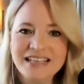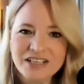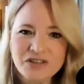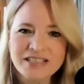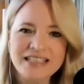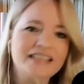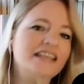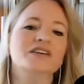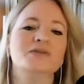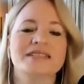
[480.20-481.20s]
interesting
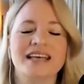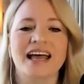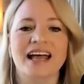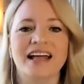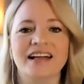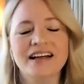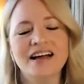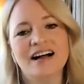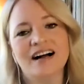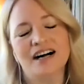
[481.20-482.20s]
that you say
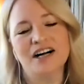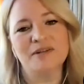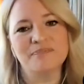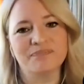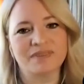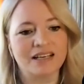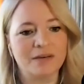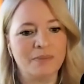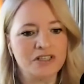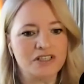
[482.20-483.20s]

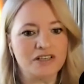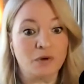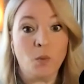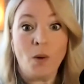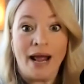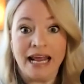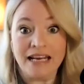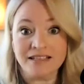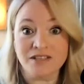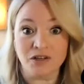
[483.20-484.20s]
a bunch of different
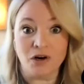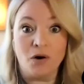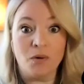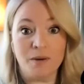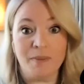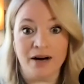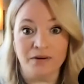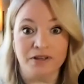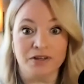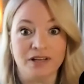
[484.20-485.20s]
ways to go
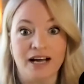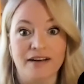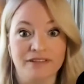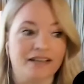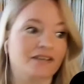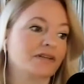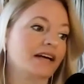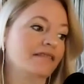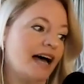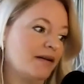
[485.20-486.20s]
about your life. Like,
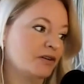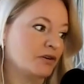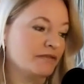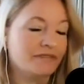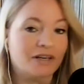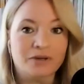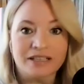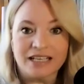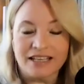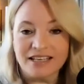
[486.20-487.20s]
okay, that girlfriend would
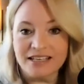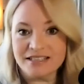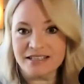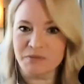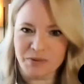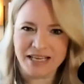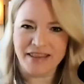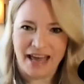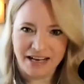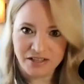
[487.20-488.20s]
have done this. Was
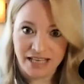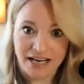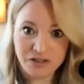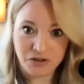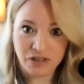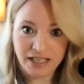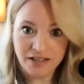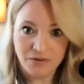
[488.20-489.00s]
it that to that degree